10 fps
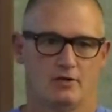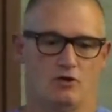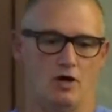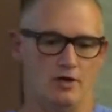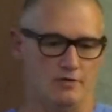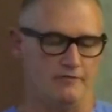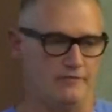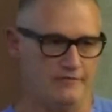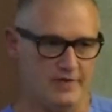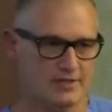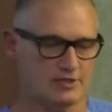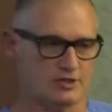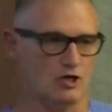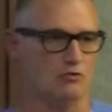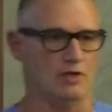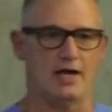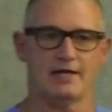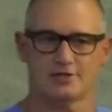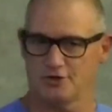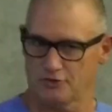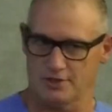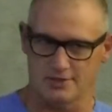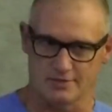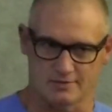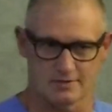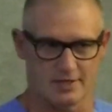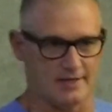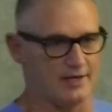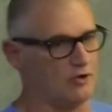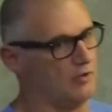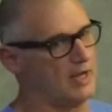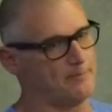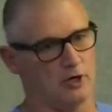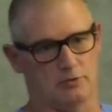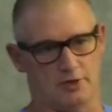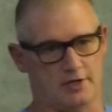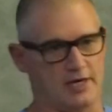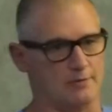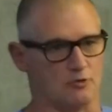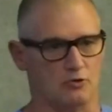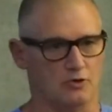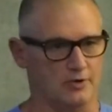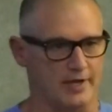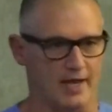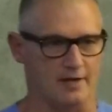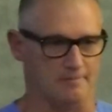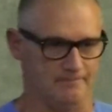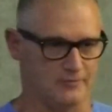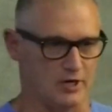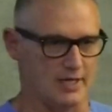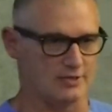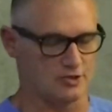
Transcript: on the vents don't like secretions, and they don't like pulmonary edema rolling down them, right?